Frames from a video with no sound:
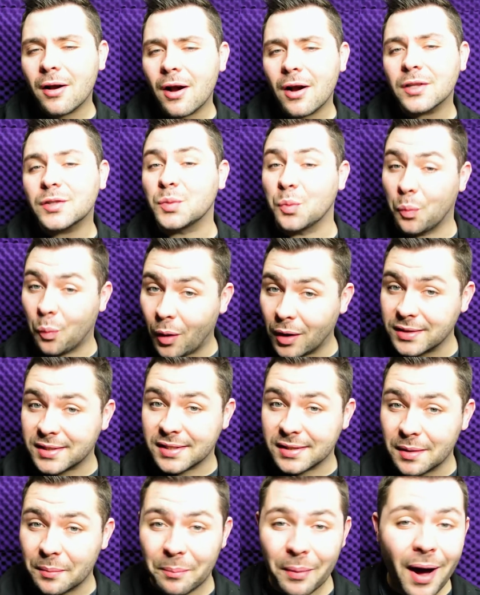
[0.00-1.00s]
Arts What's in
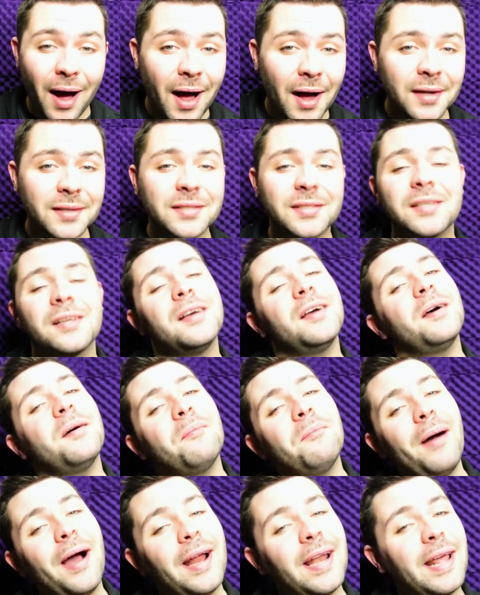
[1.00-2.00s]
the Box.
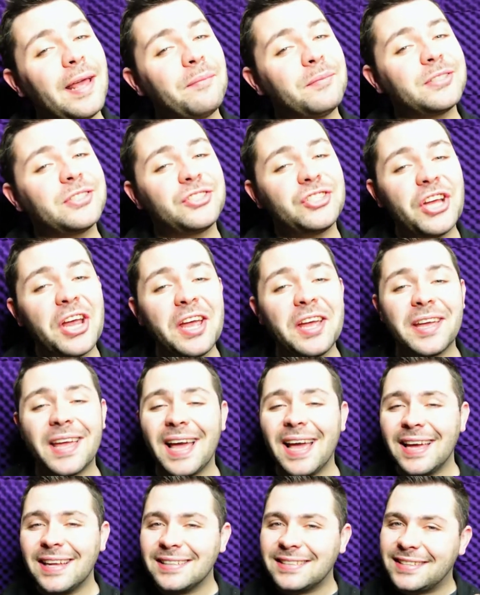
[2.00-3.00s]
My name is Jake
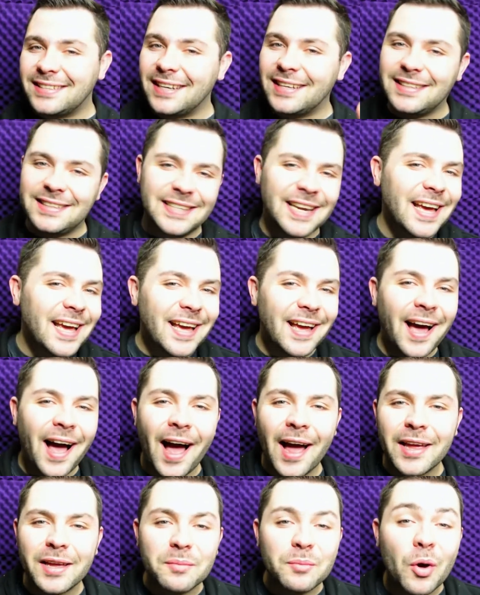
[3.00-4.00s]
and today
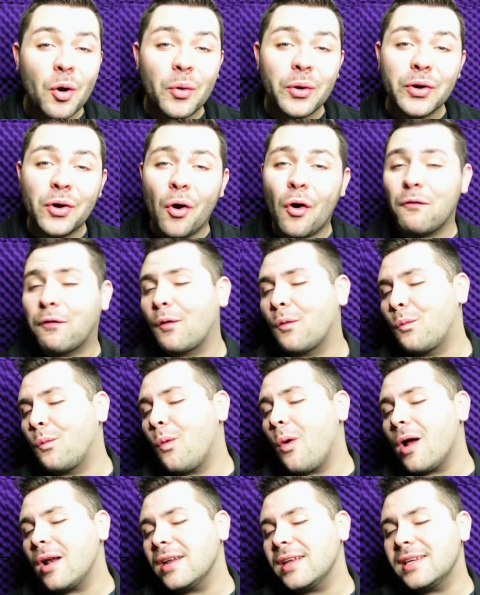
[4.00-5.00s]
I am going over
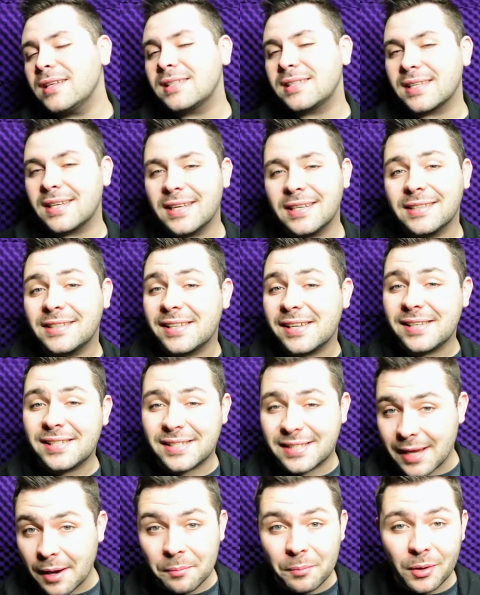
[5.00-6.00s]
what is in
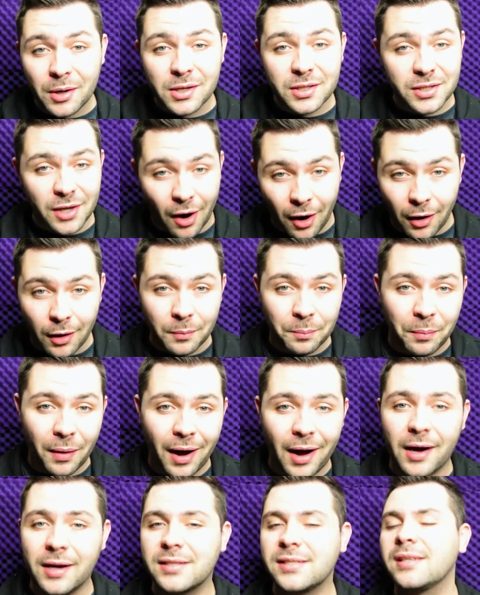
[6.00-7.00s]
December's art
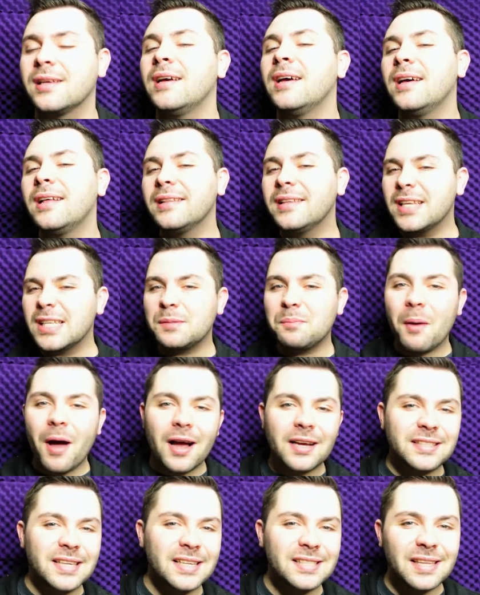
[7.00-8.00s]
box. This
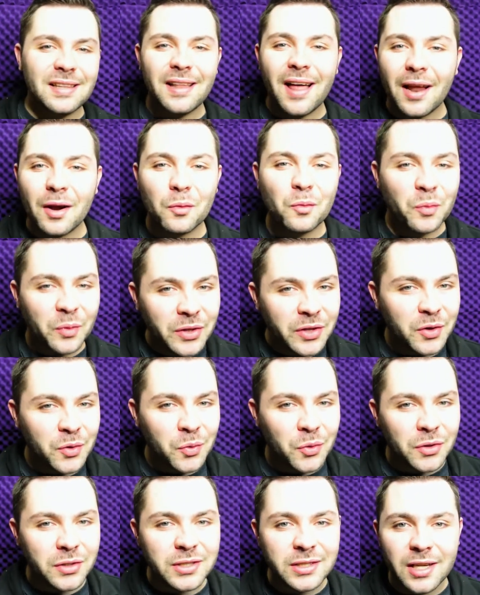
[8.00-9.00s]
box has a lot of really
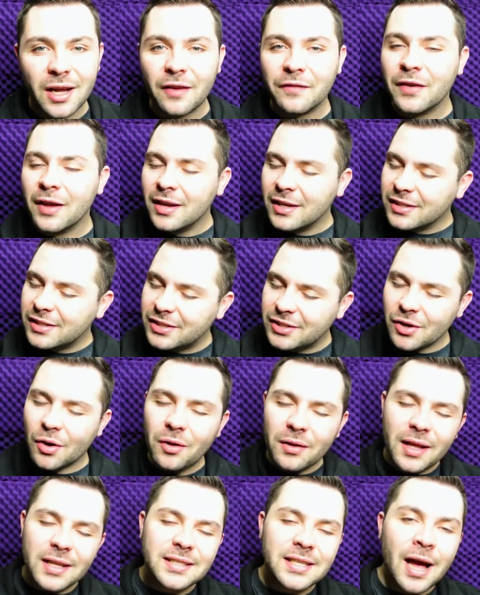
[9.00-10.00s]
cool stuff, so
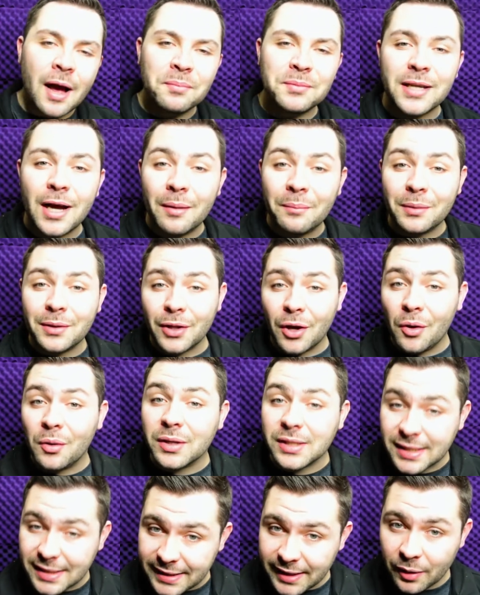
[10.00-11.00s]
let's hop down below
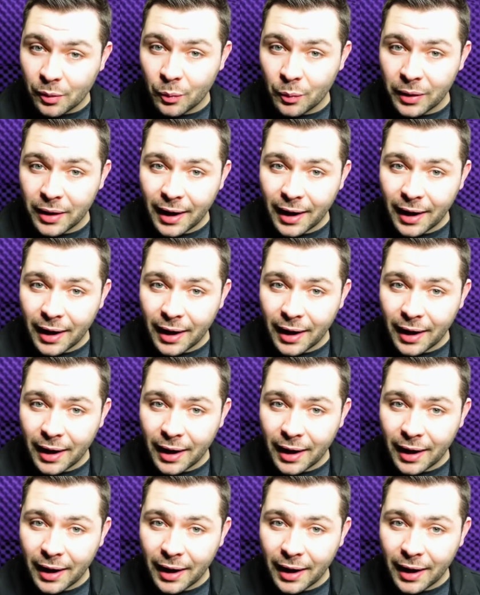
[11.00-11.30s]
and see what we